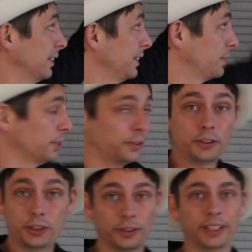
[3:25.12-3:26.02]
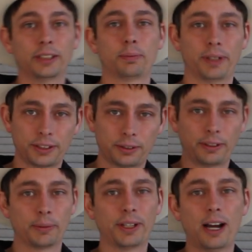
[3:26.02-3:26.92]
lintel during the print so
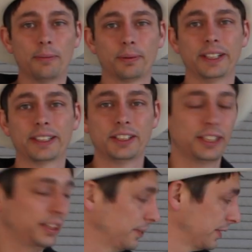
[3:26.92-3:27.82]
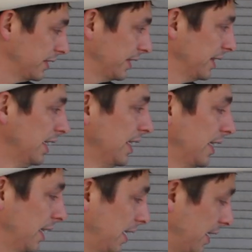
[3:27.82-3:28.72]
they're able to operate continuously.
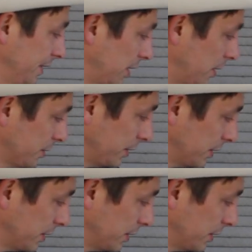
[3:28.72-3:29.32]
Uh, and then also